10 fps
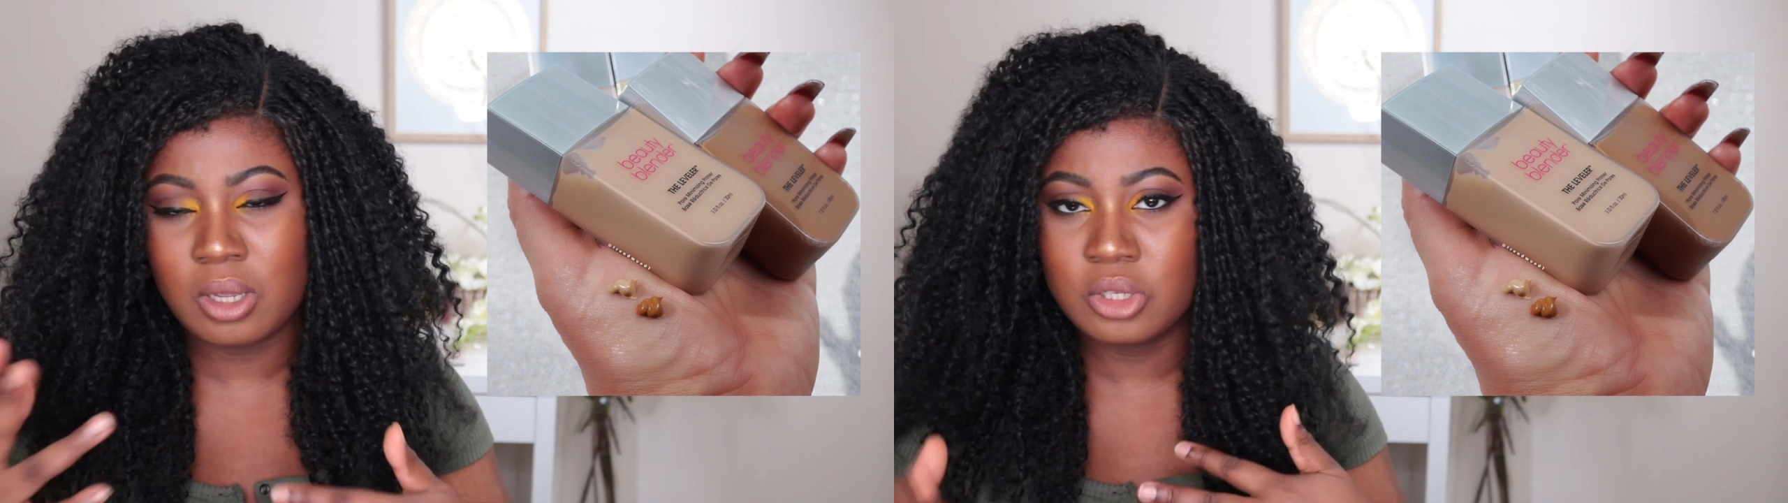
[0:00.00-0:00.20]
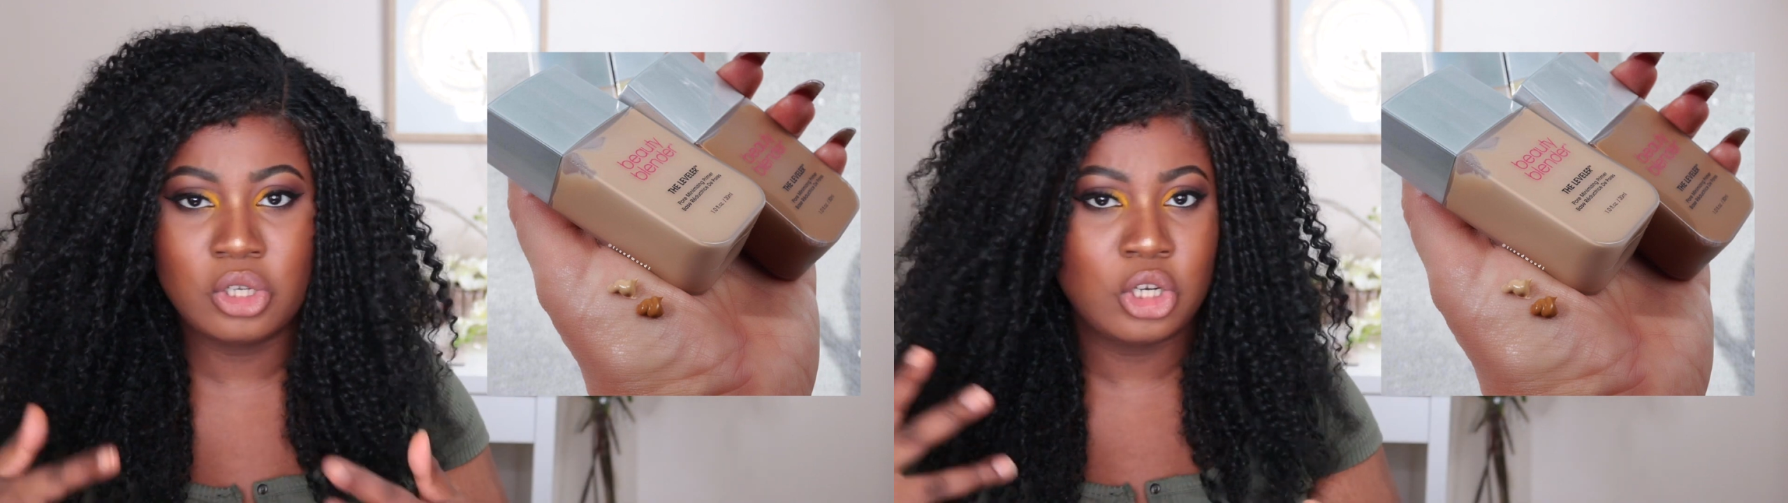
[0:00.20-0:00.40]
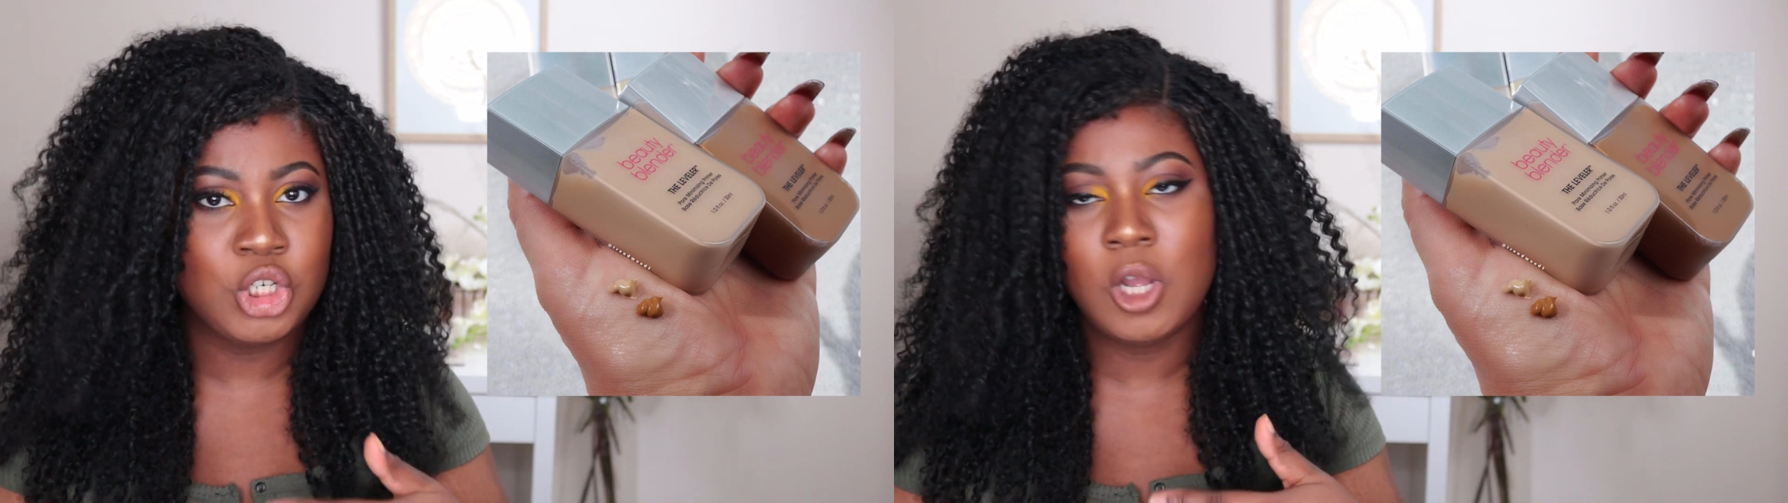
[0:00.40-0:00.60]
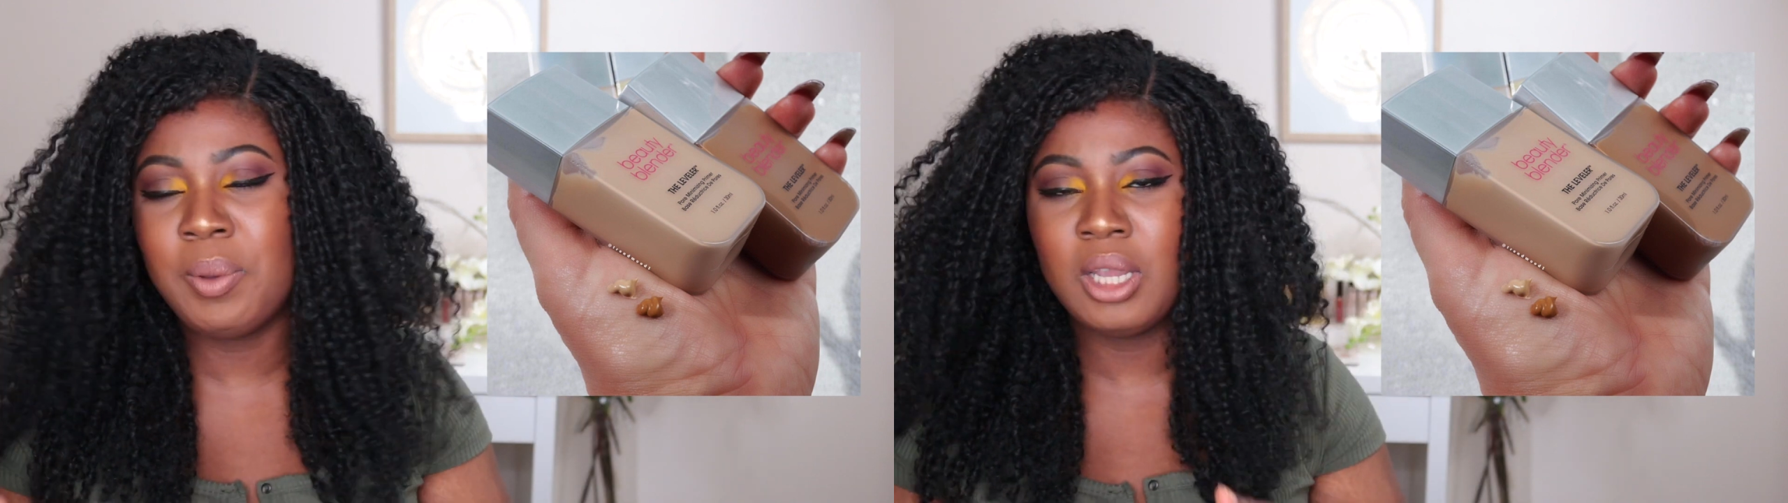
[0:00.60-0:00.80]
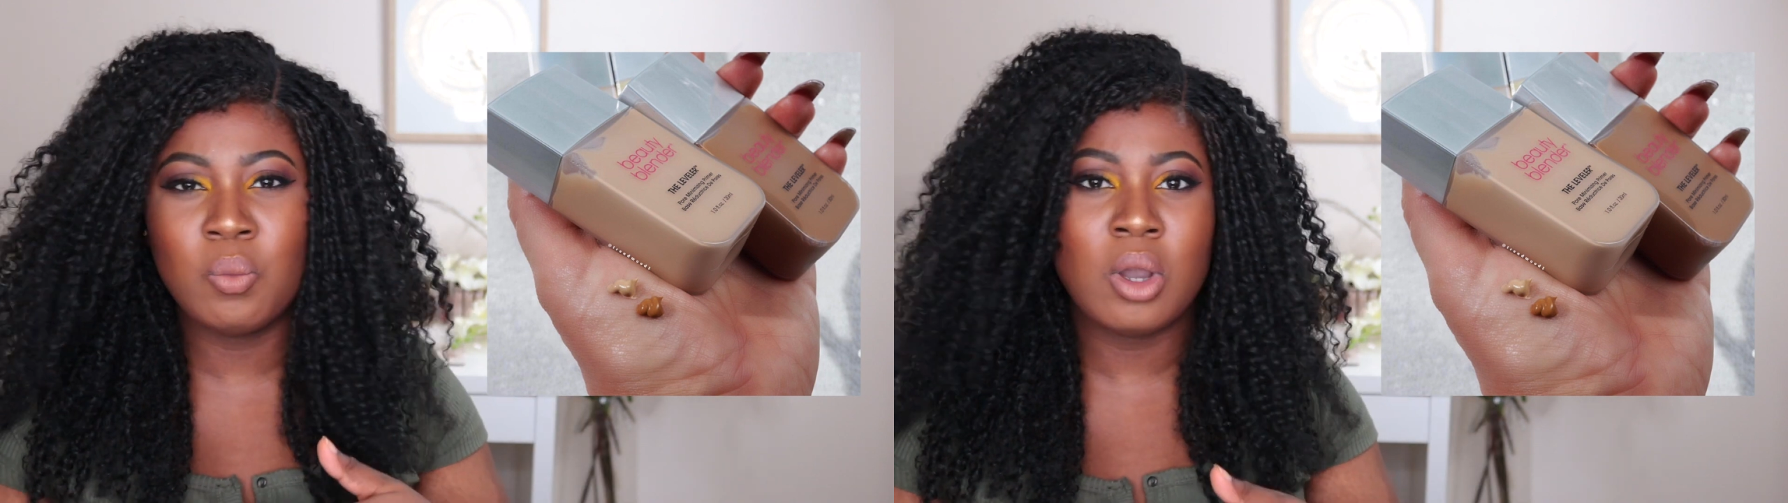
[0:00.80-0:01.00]
continued
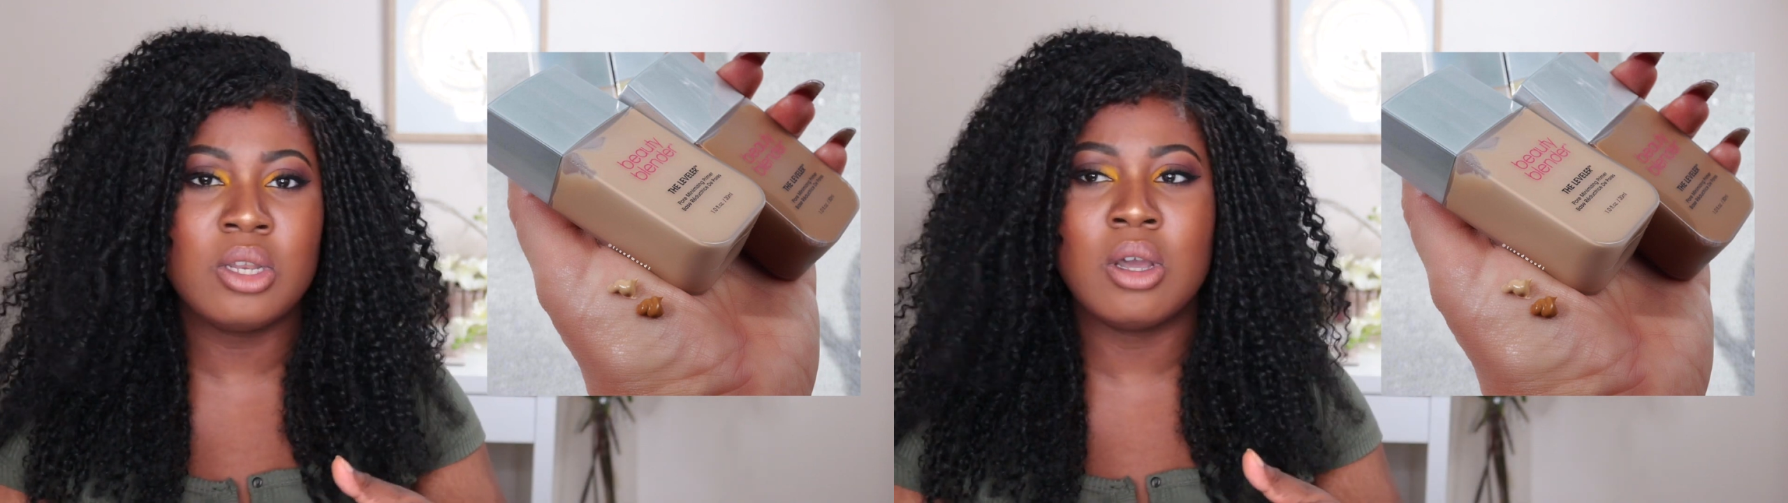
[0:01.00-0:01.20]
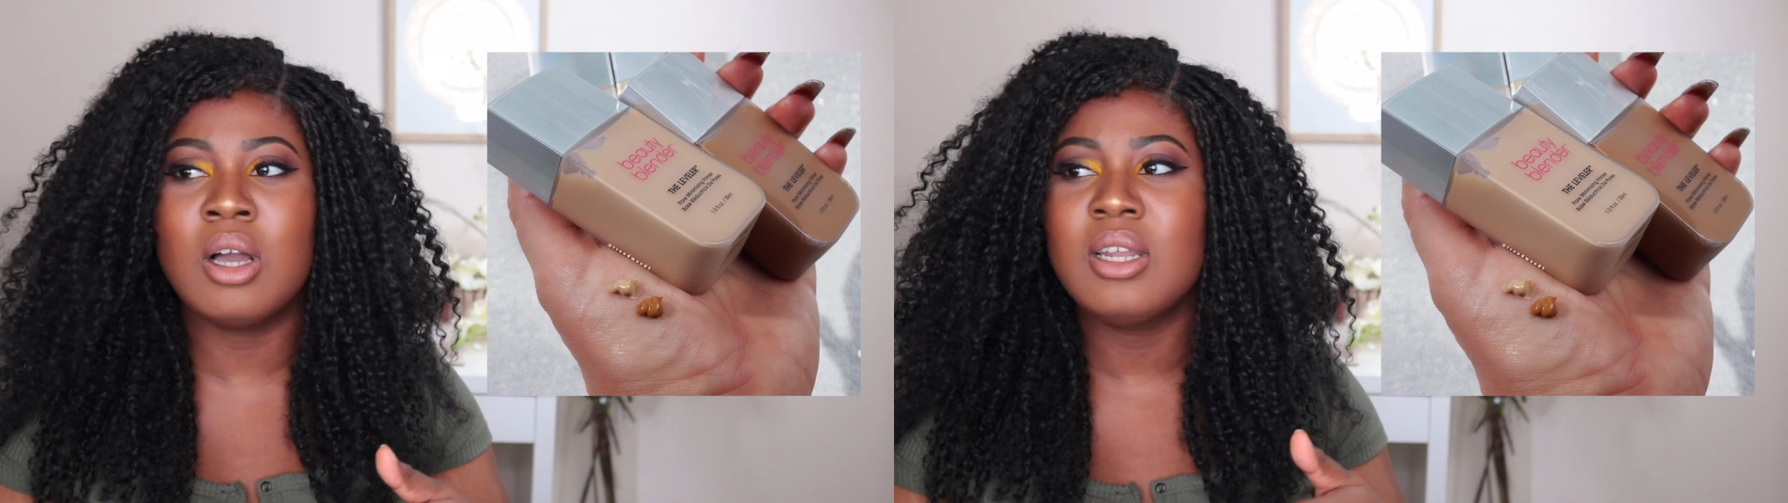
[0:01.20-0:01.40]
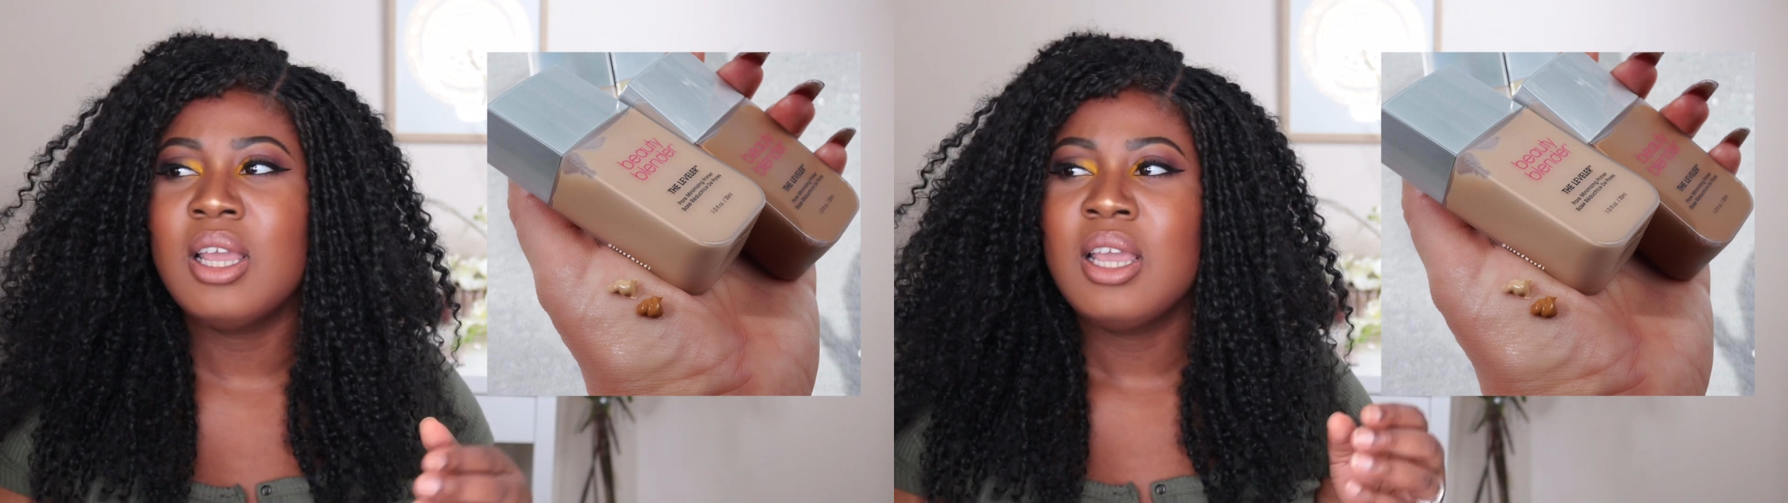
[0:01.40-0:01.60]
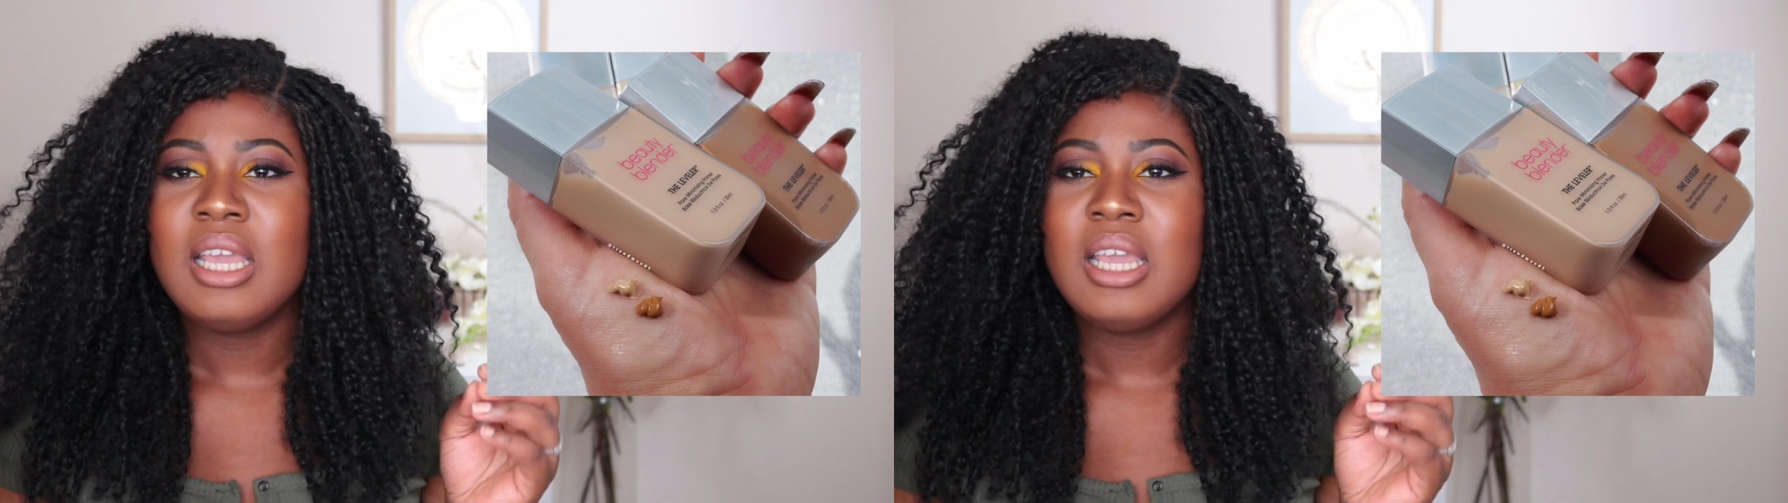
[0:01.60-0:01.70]
shopping and whatnot,